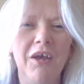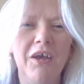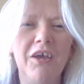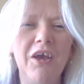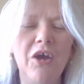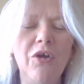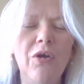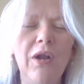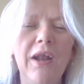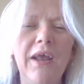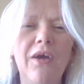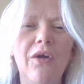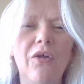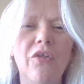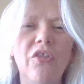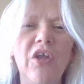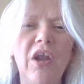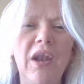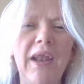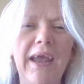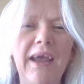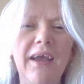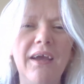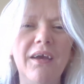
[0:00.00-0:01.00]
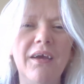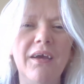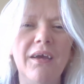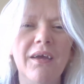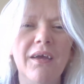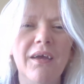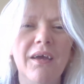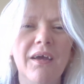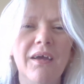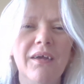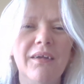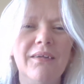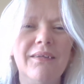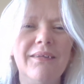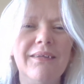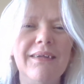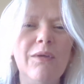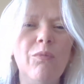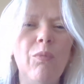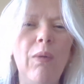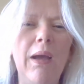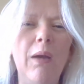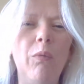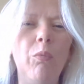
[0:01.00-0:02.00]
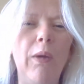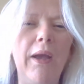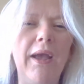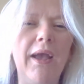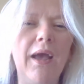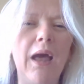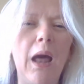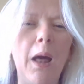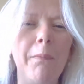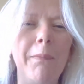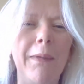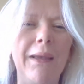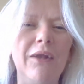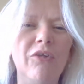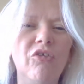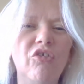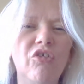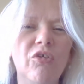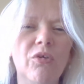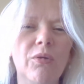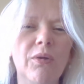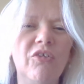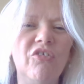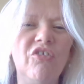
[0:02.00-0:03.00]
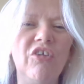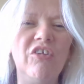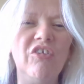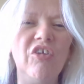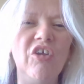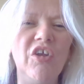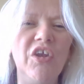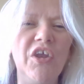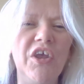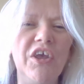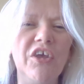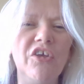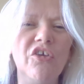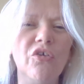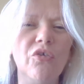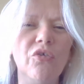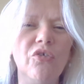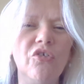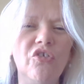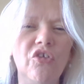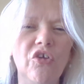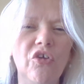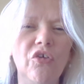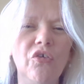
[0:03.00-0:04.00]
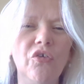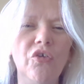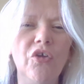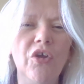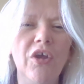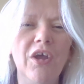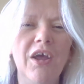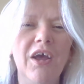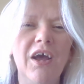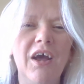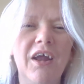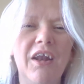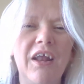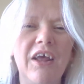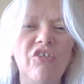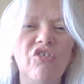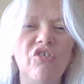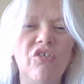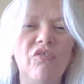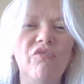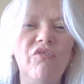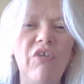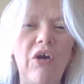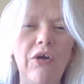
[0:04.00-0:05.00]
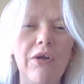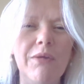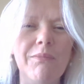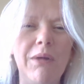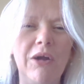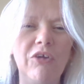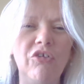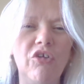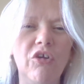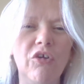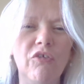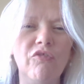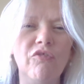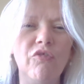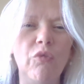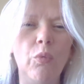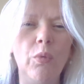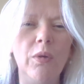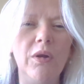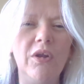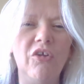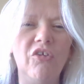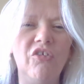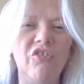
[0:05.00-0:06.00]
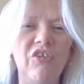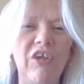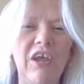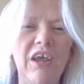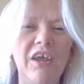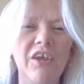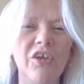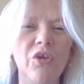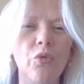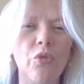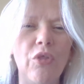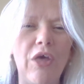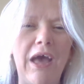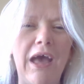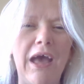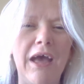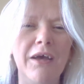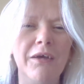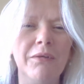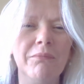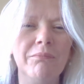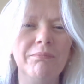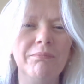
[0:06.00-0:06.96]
Go click on the link, see where we're coming to a city near you soon, and I shall very much look forward to seeing you there.